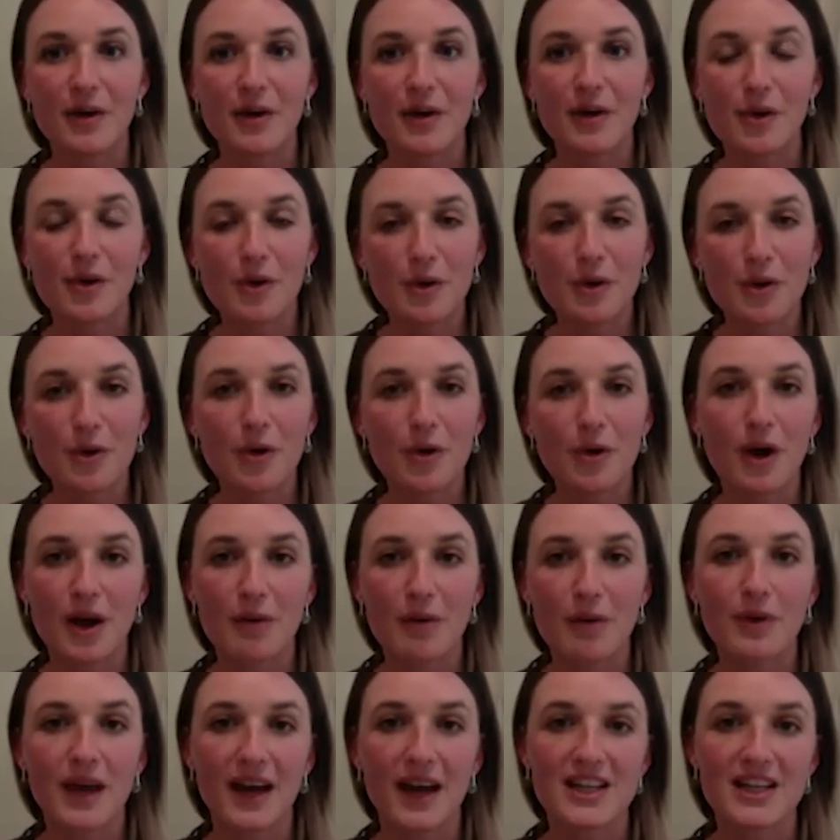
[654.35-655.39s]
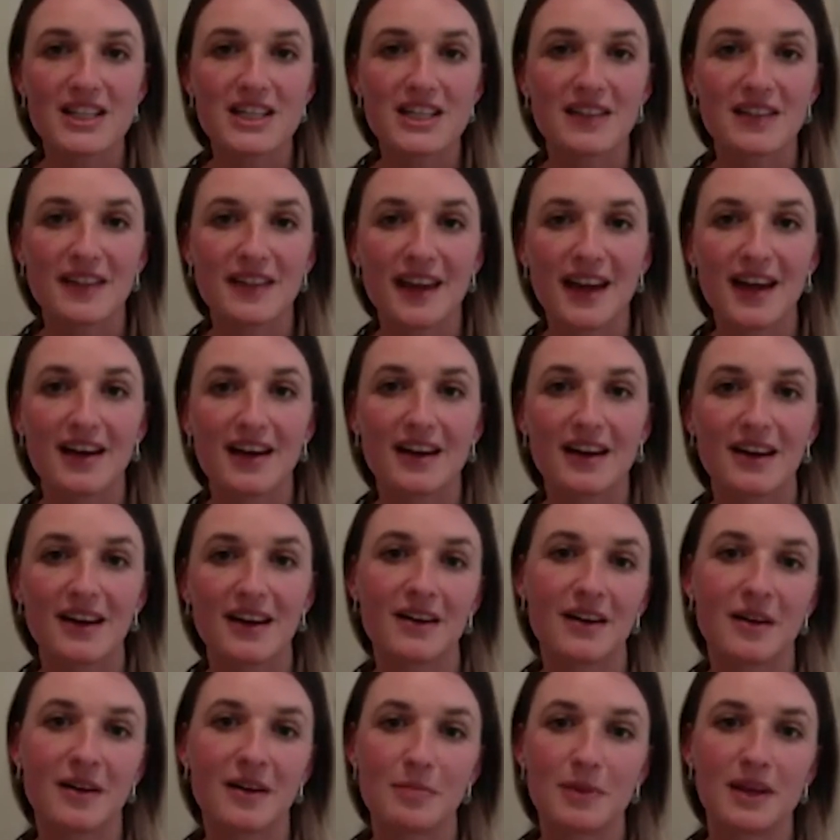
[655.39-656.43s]
or we actually in the end ended
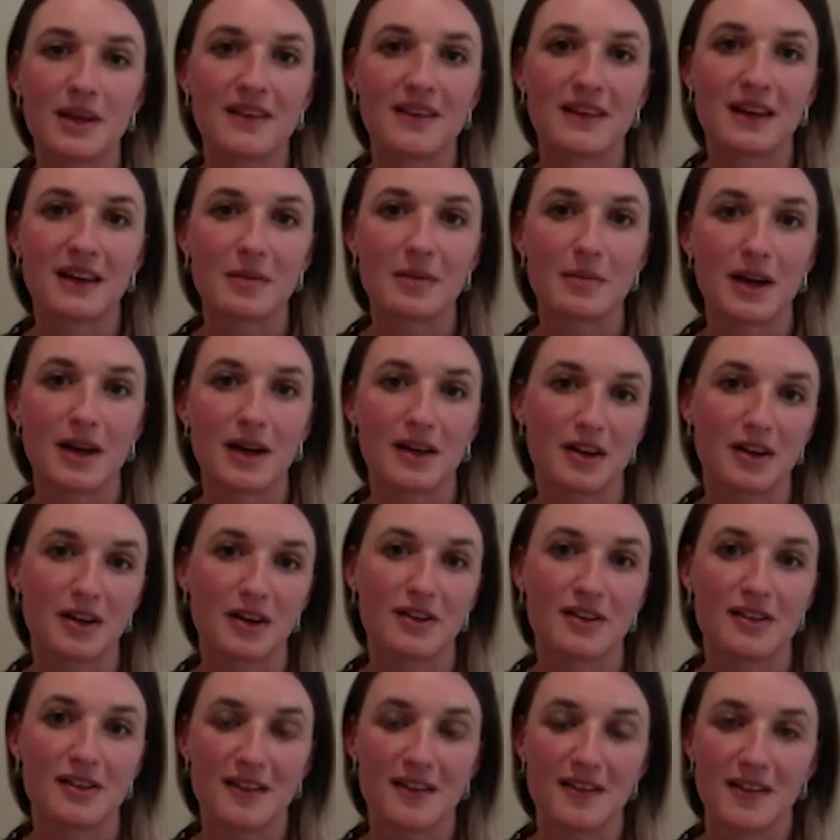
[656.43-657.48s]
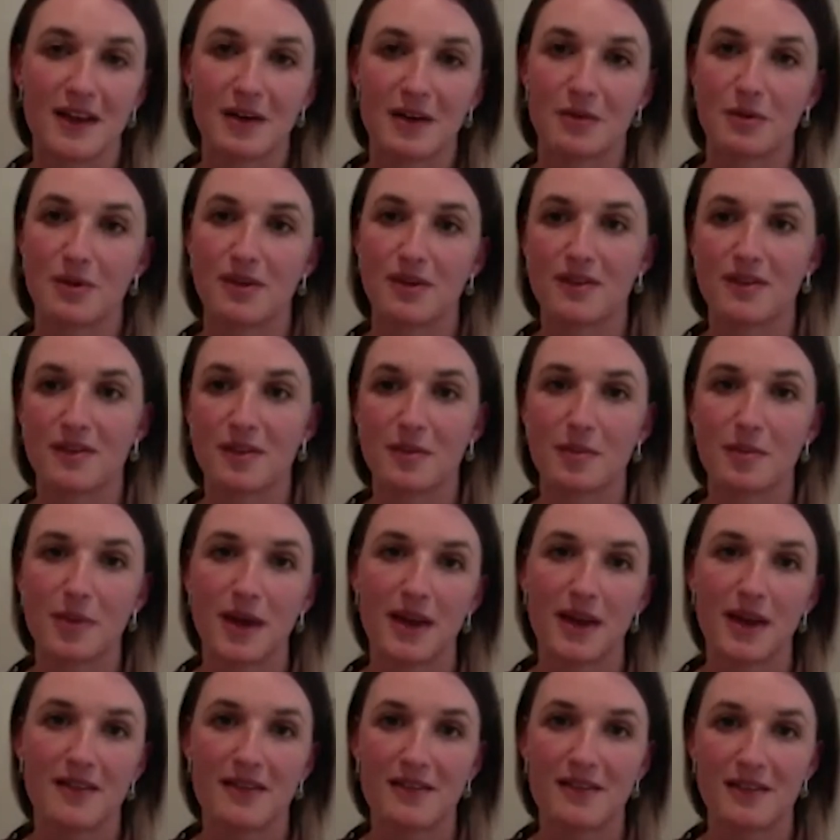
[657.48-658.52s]
up meeting at McDonald's, and that was the
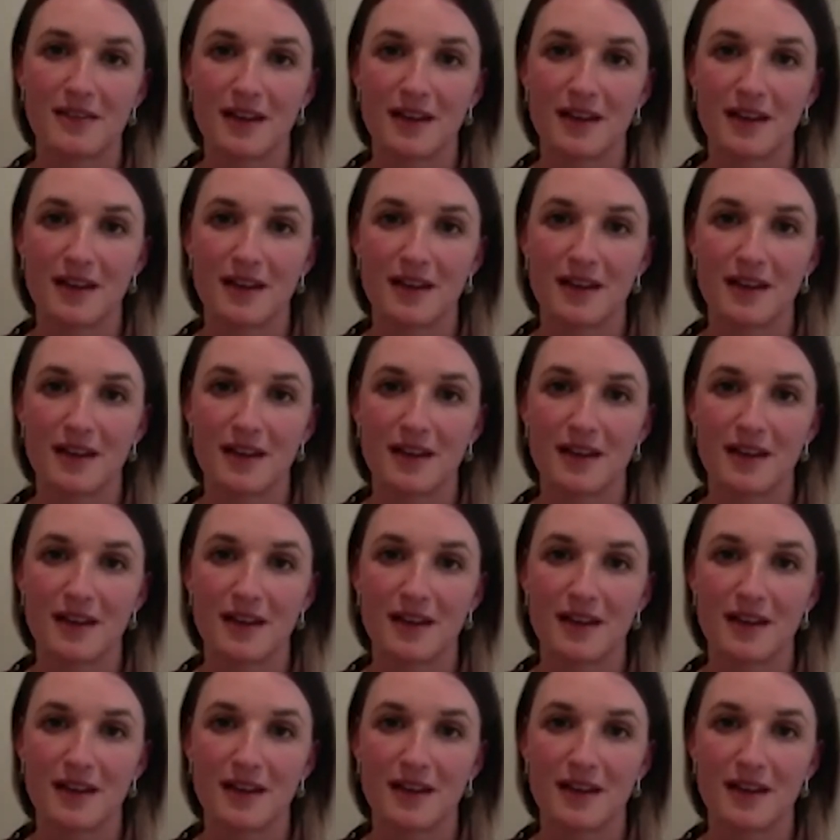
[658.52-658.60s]
best.